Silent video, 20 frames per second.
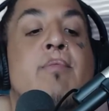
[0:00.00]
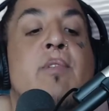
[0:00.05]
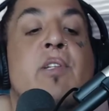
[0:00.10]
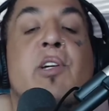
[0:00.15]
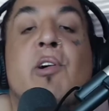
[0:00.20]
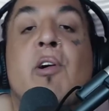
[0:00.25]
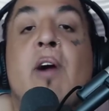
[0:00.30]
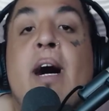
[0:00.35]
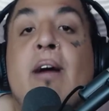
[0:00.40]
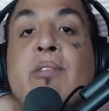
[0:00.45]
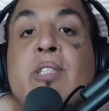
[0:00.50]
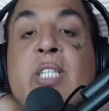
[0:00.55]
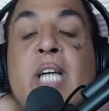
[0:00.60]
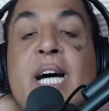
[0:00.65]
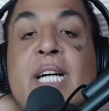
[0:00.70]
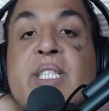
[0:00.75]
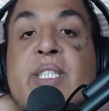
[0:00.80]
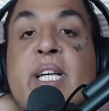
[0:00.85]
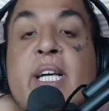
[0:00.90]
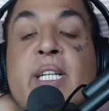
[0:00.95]
you know, how
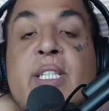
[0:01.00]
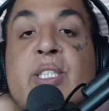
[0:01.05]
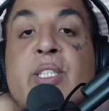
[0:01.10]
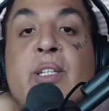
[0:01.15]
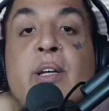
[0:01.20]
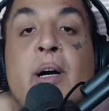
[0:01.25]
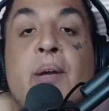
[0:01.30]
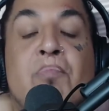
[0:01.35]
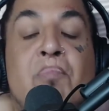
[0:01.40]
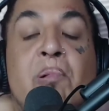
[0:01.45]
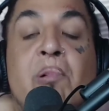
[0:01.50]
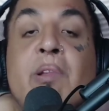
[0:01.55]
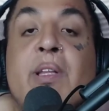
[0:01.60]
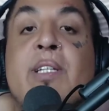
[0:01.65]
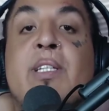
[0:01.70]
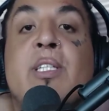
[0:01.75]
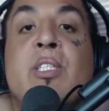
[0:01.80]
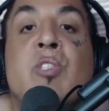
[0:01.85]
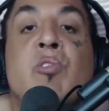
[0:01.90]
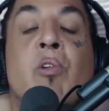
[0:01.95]
Sasuke's uh,
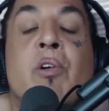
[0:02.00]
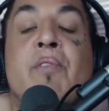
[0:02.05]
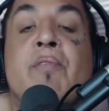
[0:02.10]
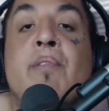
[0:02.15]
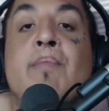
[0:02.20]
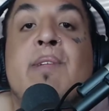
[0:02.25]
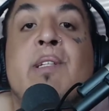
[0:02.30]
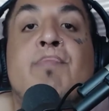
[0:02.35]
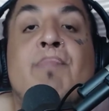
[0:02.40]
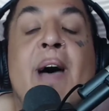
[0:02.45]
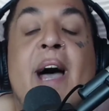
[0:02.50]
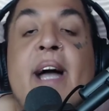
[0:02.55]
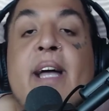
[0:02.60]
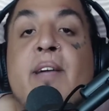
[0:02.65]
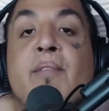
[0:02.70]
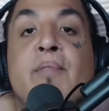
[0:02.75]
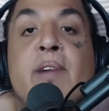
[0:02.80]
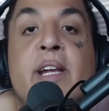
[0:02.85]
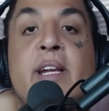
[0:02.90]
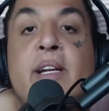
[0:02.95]
pulling the sword from his
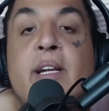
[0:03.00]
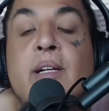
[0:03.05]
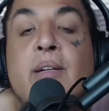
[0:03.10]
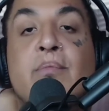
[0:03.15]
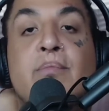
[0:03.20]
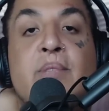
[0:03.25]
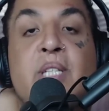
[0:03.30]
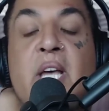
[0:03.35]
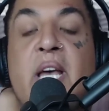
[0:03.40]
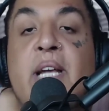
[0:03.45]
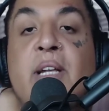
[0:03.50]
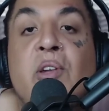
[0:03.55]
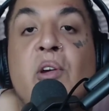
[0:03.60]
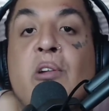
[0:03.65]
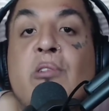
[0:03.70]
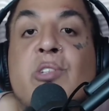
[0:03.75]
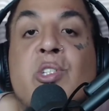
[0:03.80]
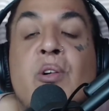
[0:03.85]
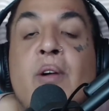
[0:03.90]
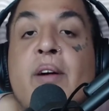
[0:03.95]
back and ready to take
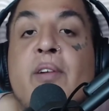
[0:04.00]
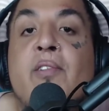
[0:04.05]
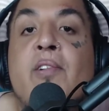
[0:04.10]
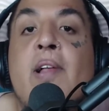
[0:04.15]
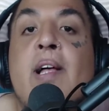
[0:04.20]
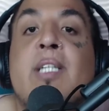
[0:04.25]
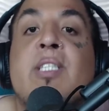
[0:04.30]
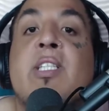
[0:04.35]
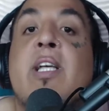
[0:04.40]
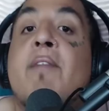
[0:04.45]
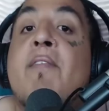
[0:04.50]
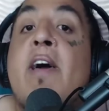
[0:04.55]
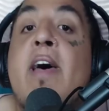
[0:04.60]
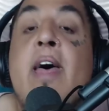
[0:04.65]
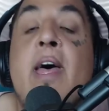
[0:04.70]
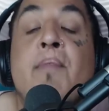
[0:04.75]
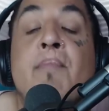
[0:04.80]
Naruto out and all that stuff.